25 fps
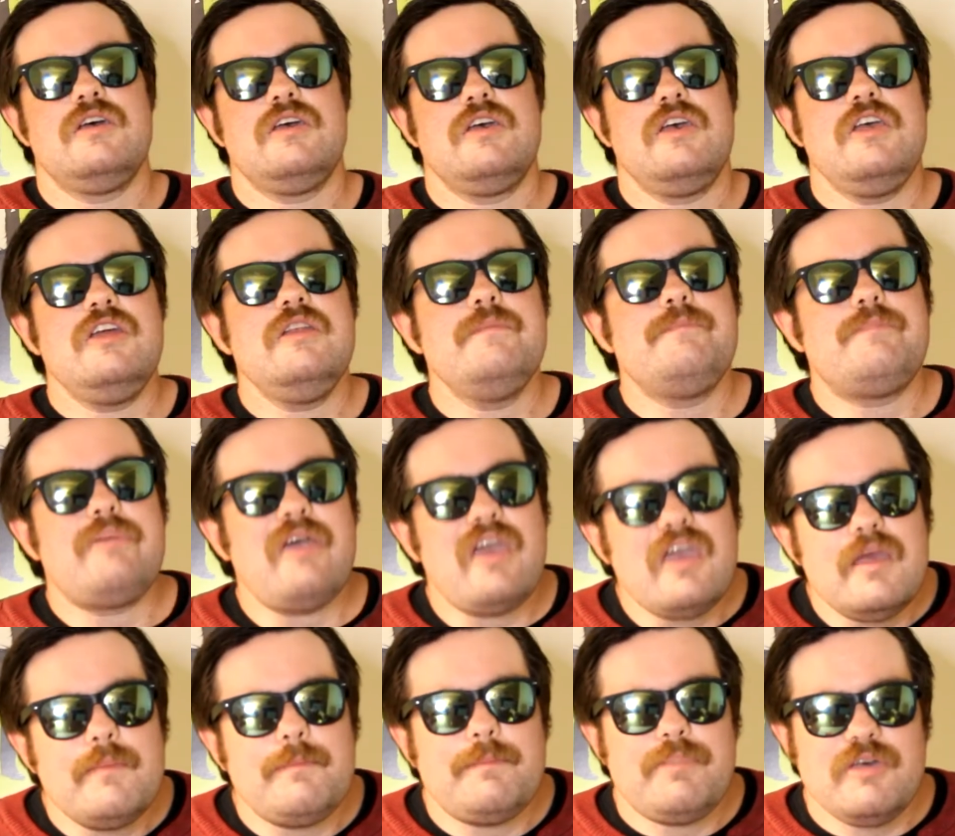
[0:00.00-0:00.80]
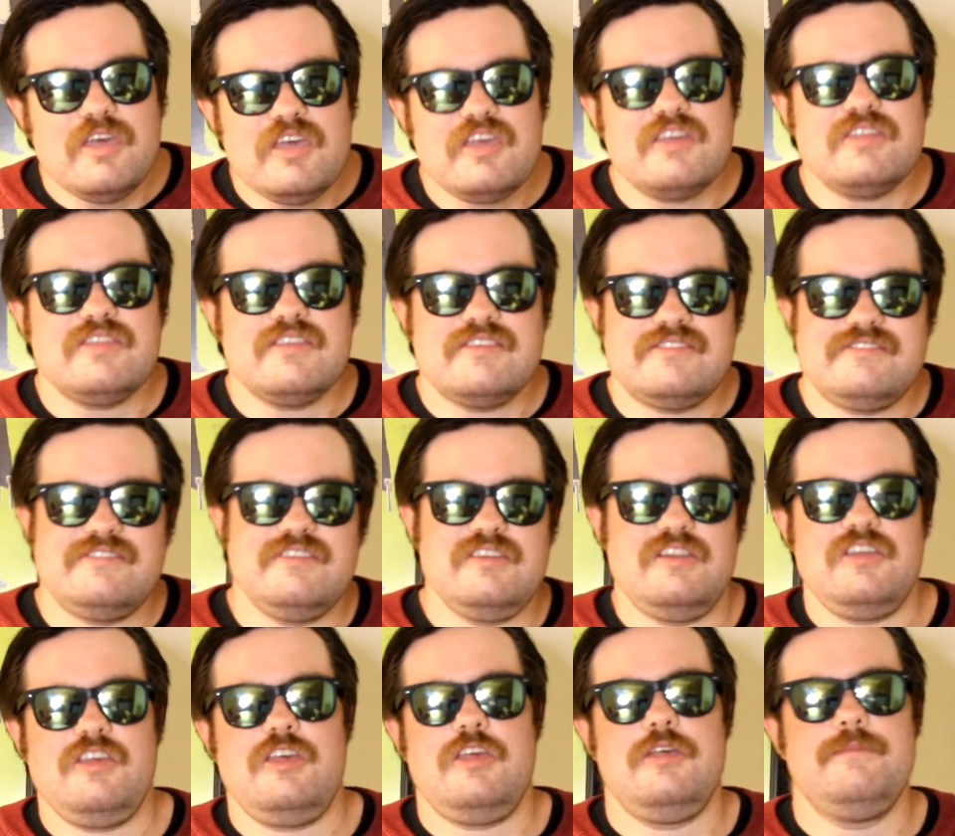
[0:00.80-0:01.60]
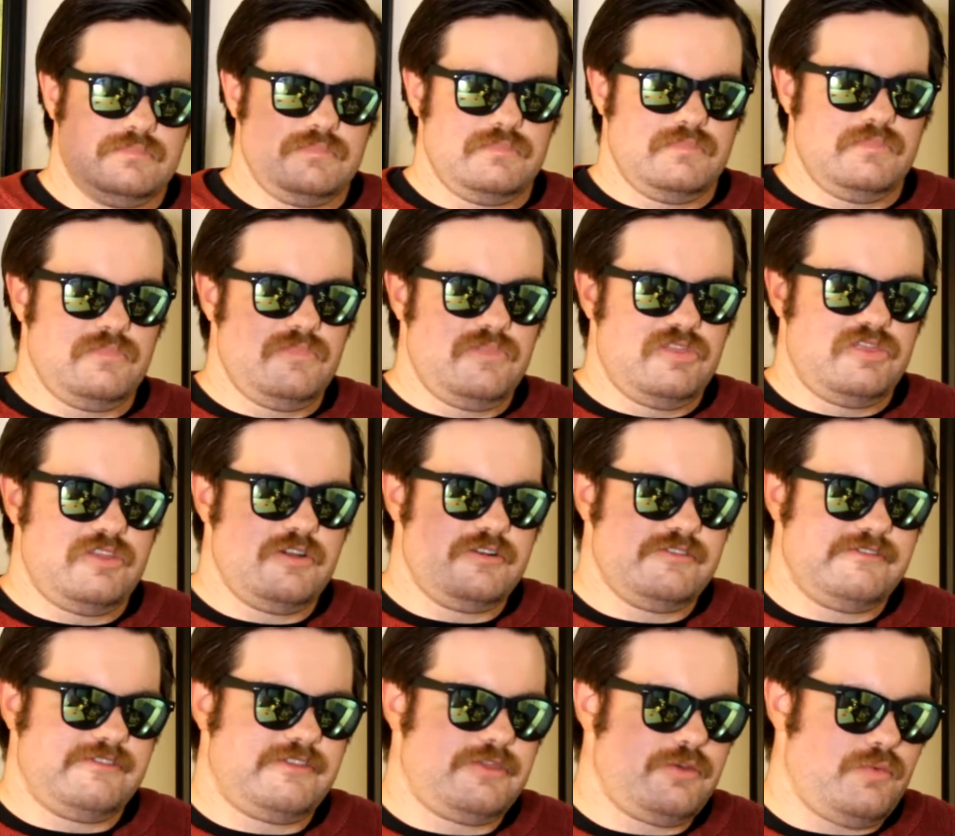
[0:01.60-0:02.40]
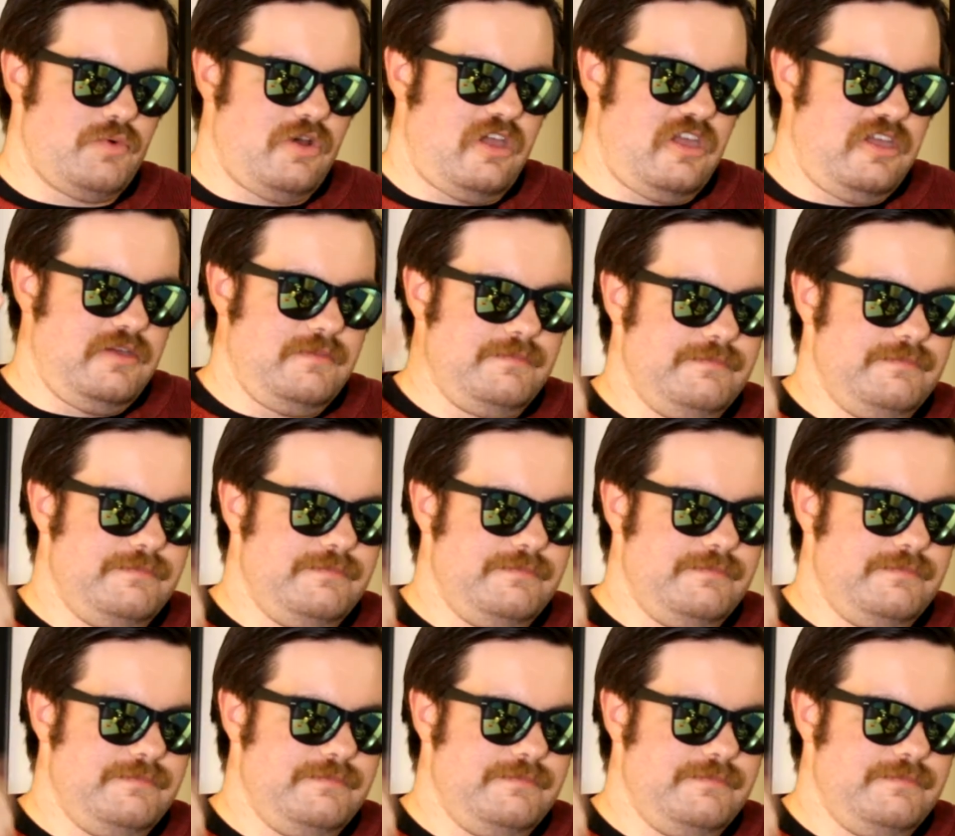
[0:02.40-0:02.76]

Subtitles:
In Babe, Pig in the City, there's three.